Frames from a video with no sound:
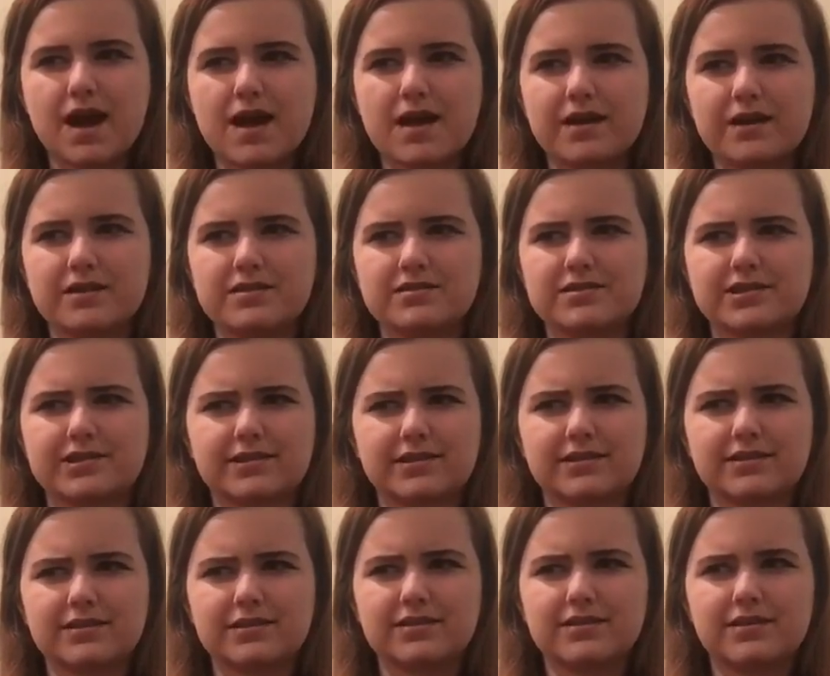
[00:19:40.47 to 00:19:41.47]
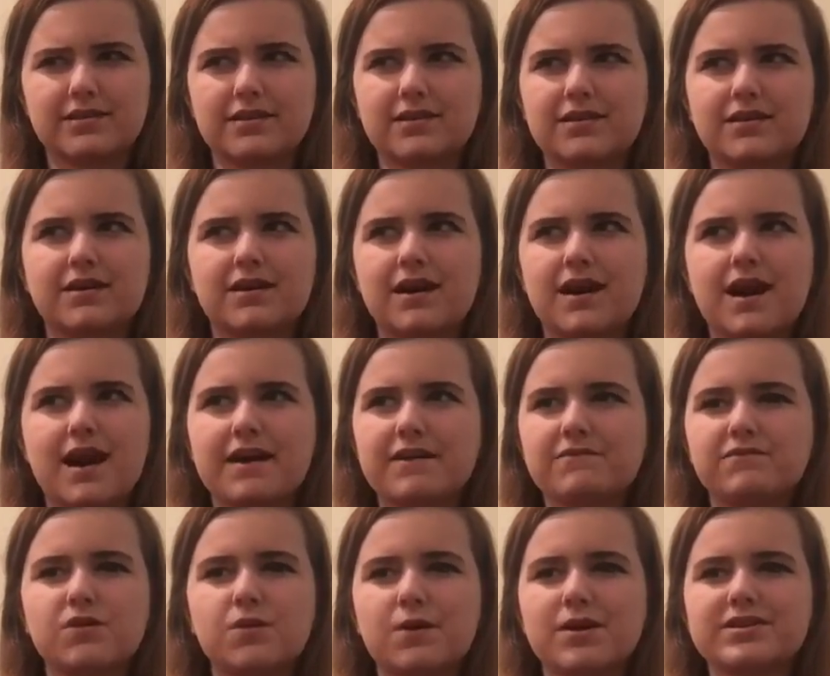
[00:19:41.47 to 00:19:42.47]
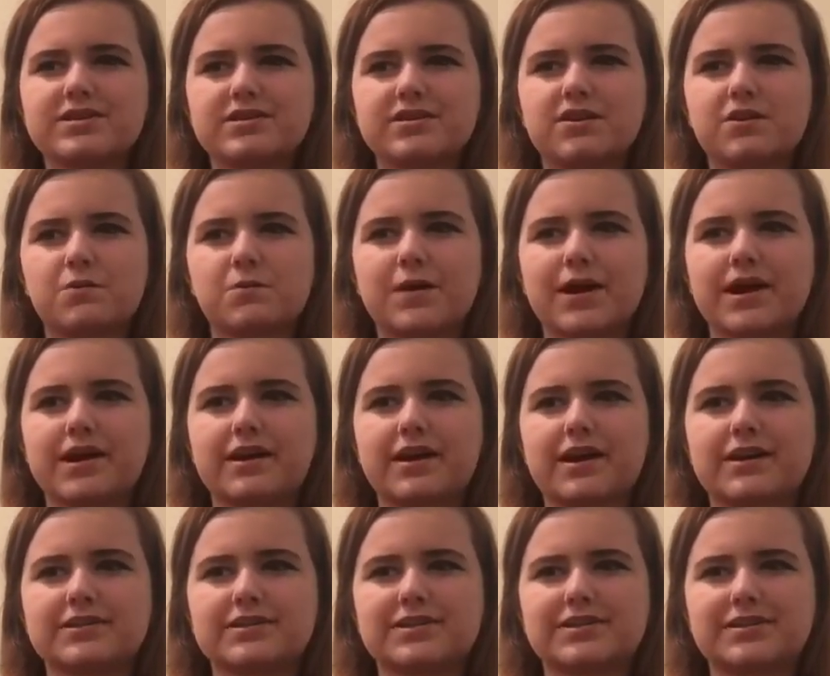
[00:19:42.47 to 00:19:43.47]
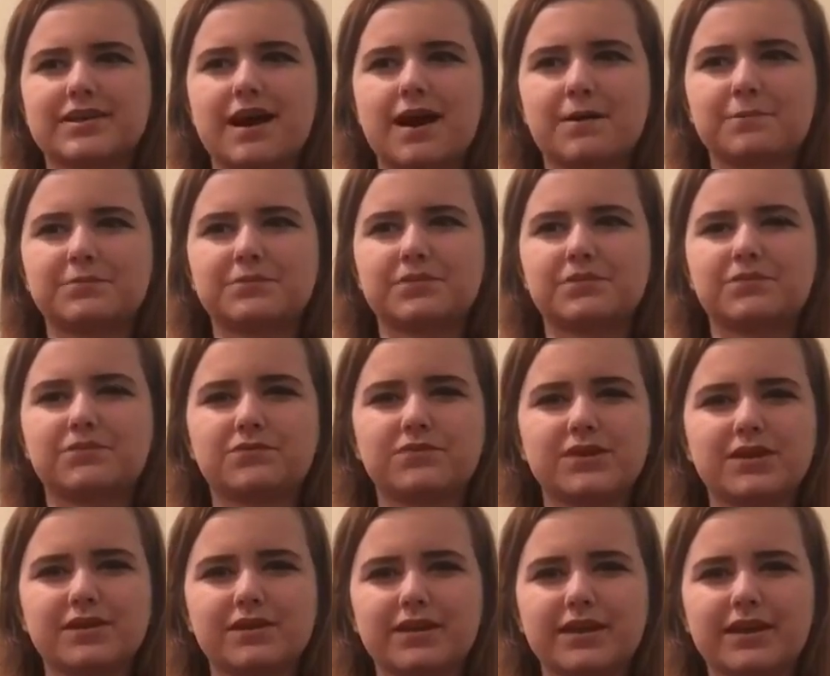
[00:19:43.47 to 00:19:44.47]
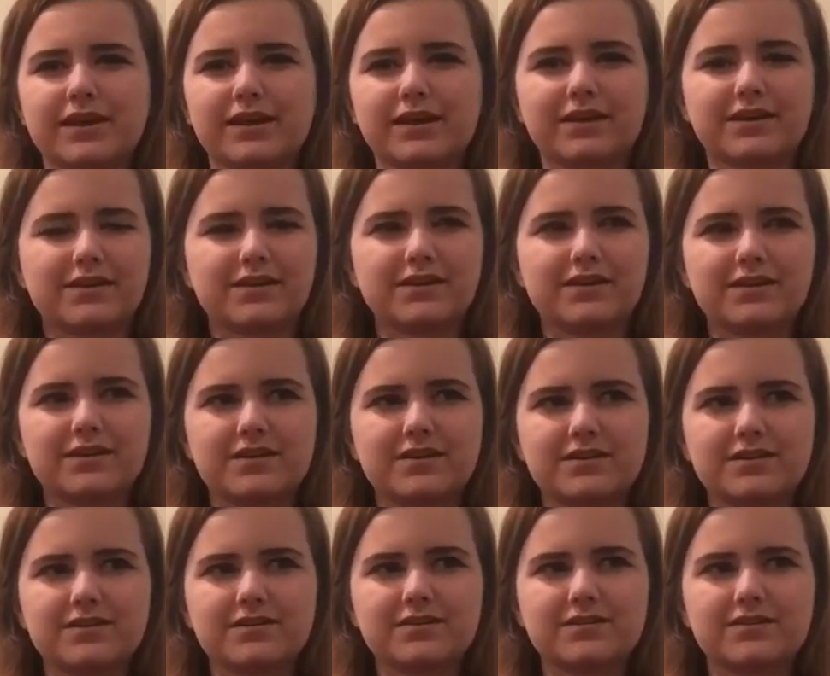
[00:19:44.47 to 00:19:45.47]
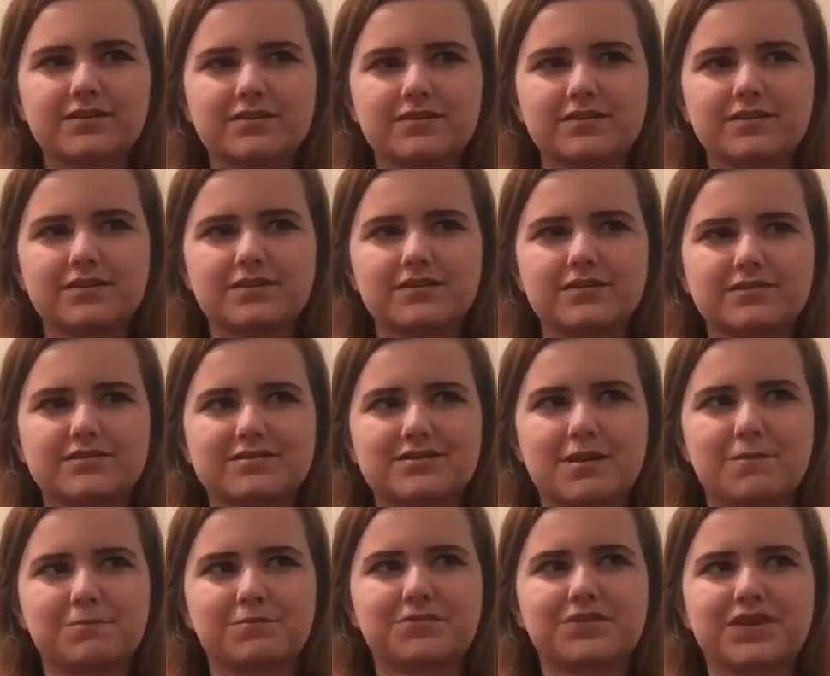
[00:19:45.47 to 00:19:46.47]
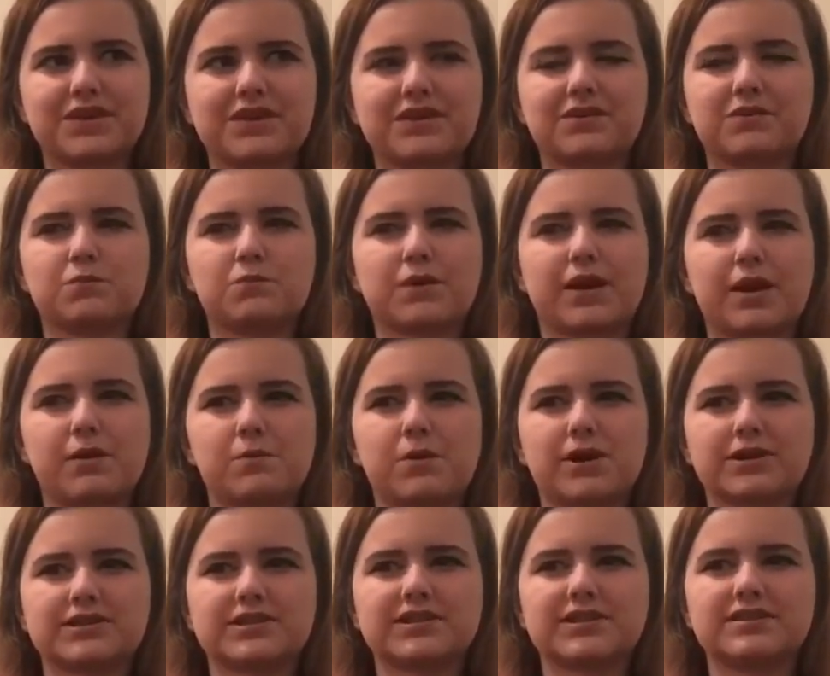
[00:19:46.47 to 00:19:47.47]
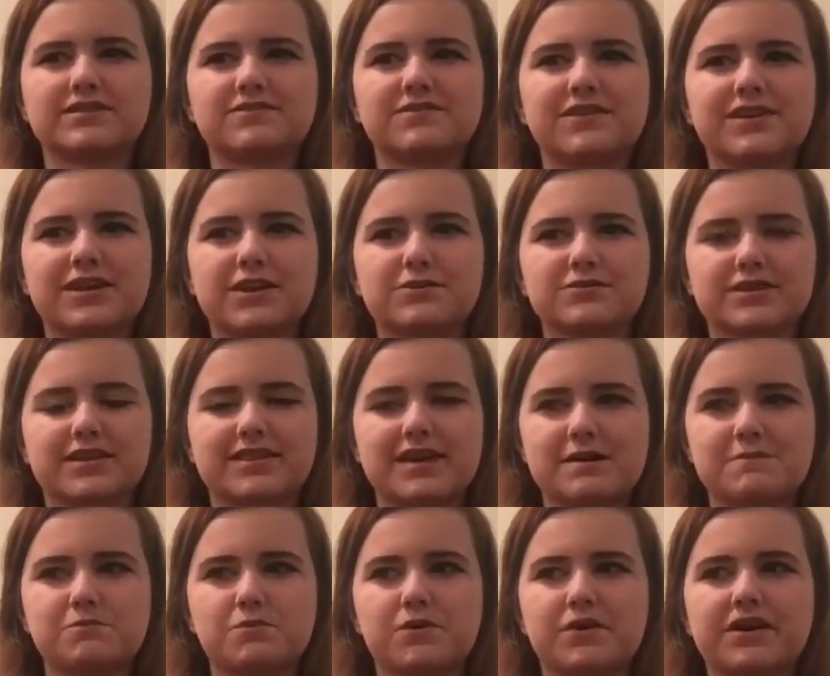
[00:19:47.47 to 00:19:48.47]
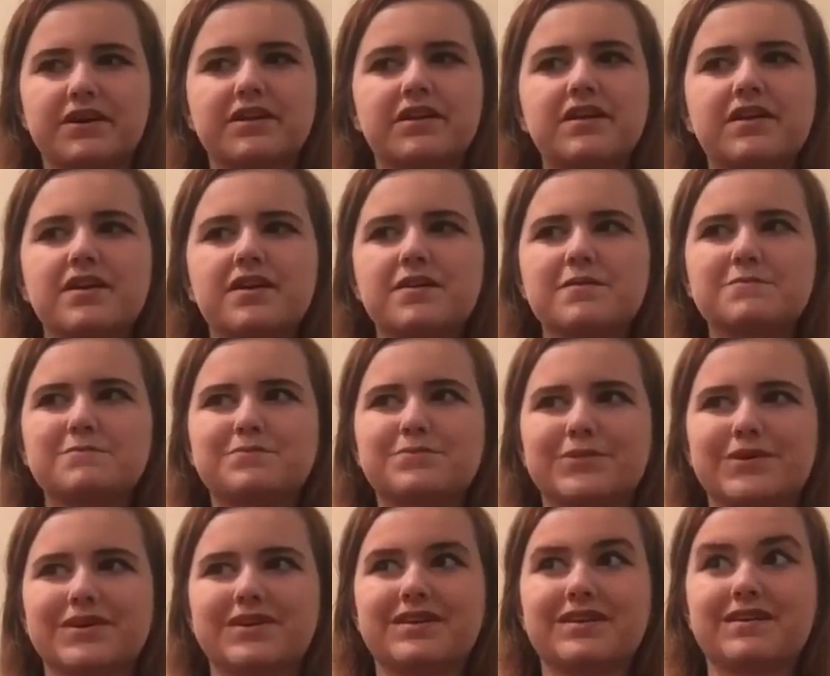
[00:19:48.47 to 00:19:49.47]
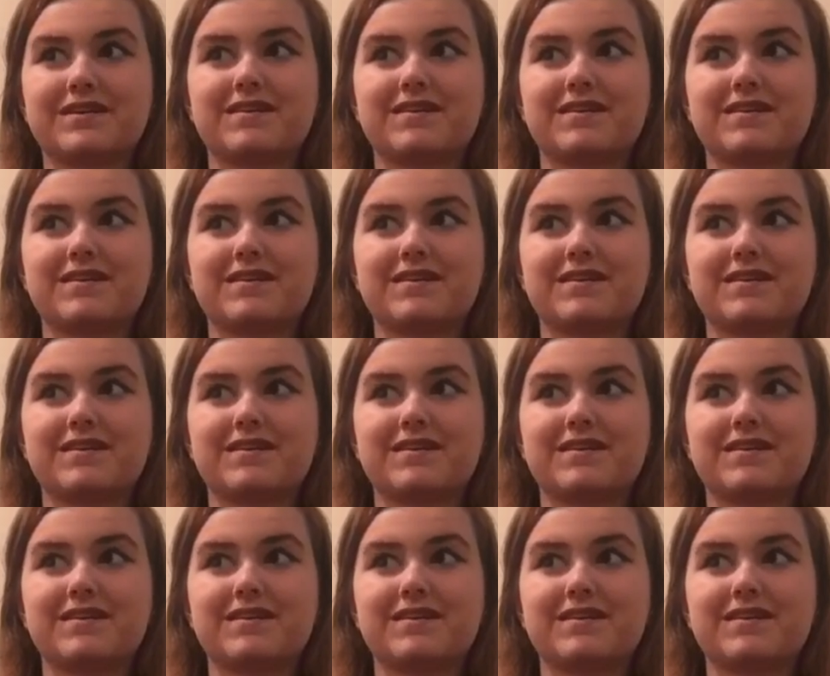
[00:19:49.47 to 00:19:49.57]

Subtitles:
And I have no idea why I stopped feeling something when I watched his videos at that point, but